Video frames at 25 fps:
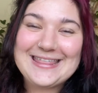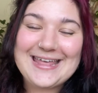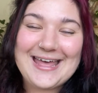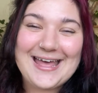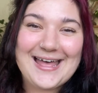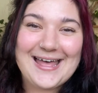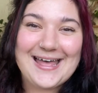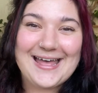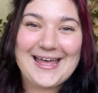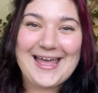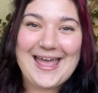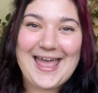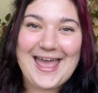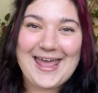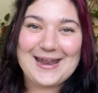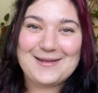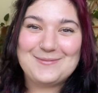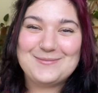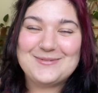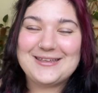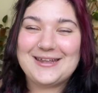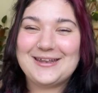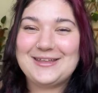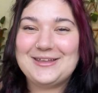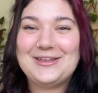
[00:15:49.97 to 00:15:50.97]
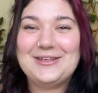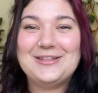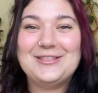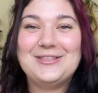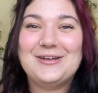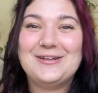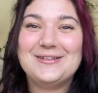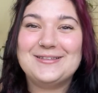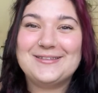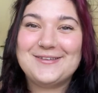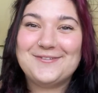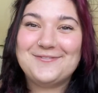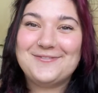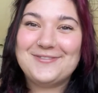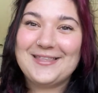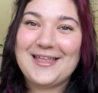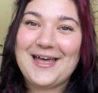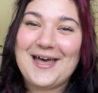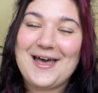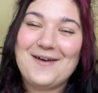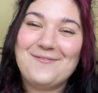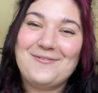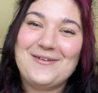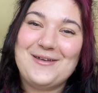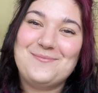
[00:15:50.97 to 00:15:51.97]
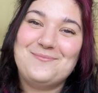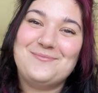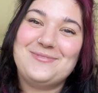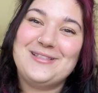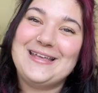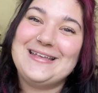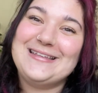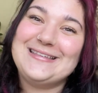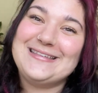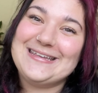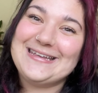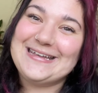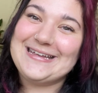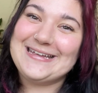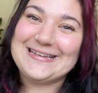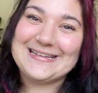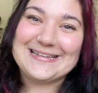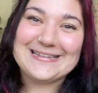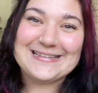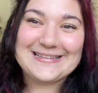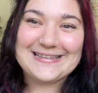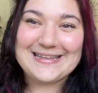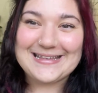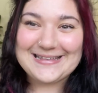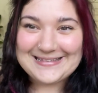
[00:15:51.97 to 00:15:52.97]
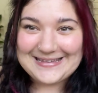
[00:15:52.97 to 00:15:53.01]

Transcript: and I'm sending you lots of love and blessings.